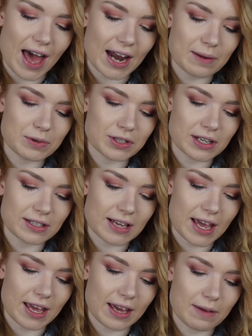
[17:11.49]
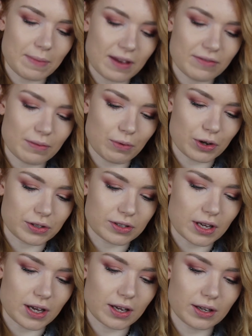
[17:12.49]
and I'm just going to take a bit of the
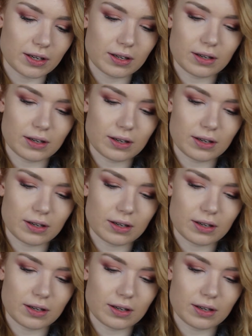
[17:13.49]
bronzer